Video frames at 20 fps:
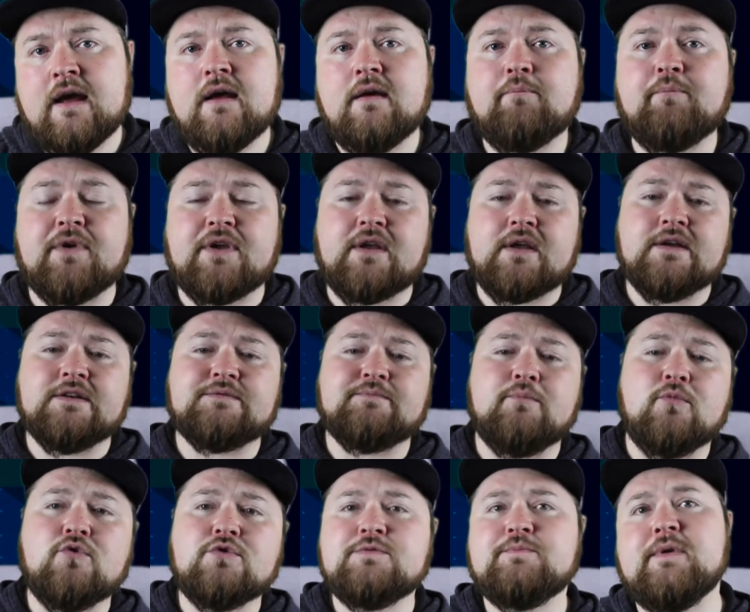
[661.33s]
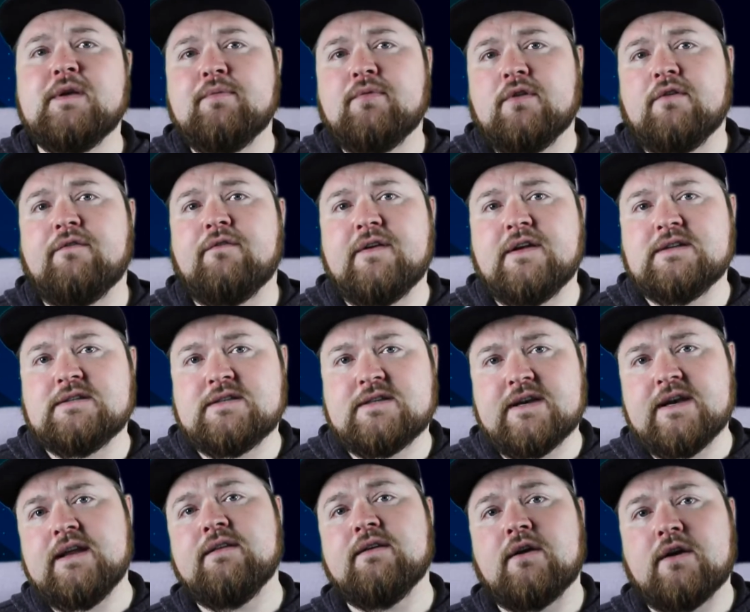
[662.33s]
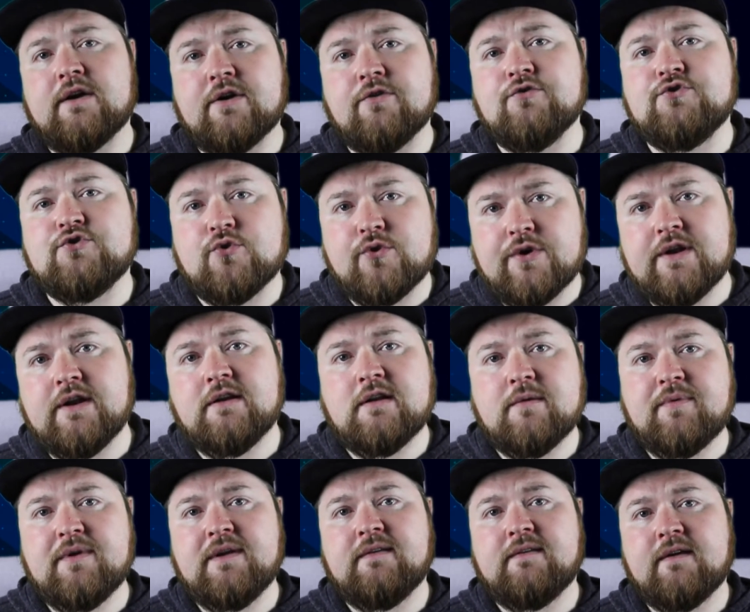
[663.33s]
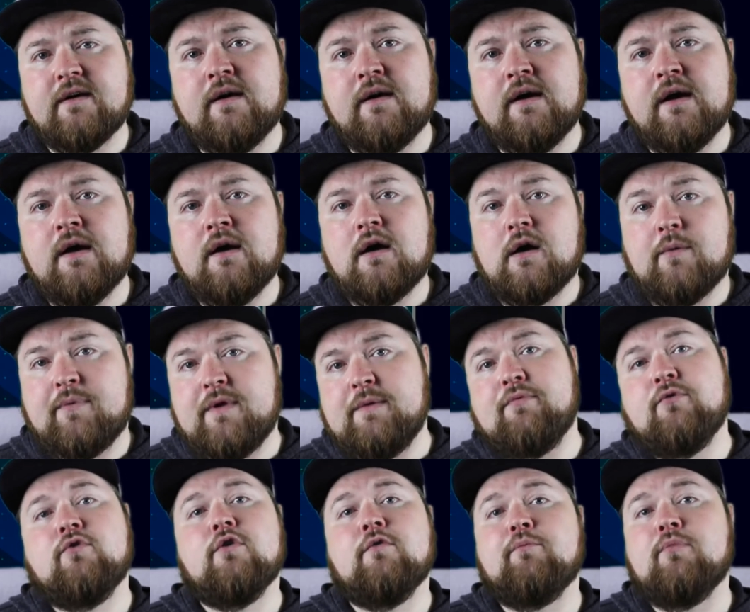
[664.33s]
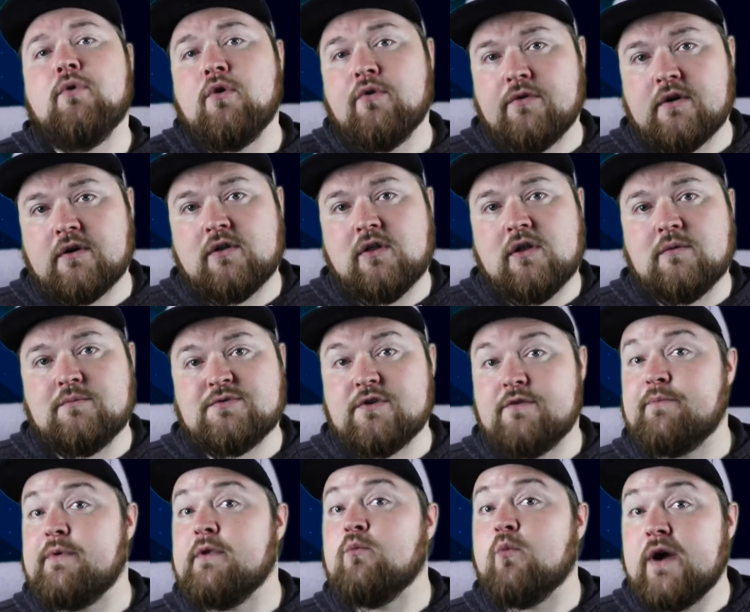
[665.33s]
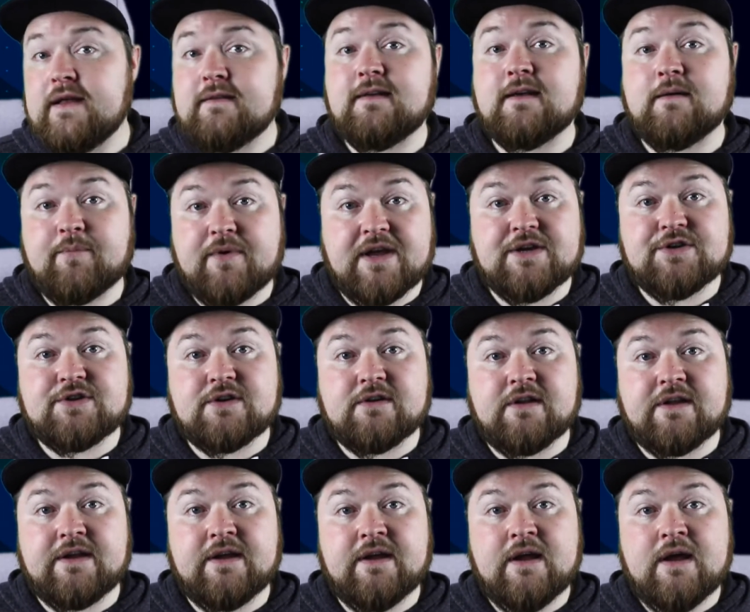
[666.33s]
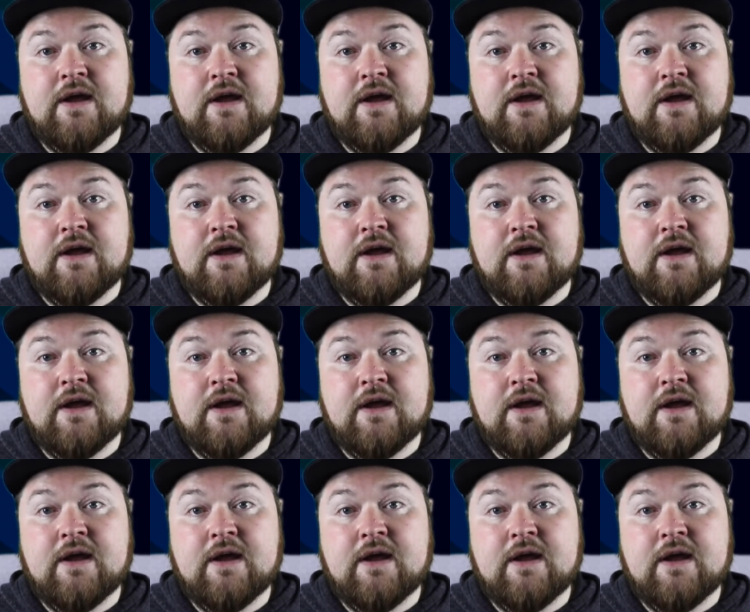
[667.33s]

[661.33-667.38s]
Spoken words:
because most people in phase 3 that are now joining the beta are people who have bought their clubs, who have been waiting patiently,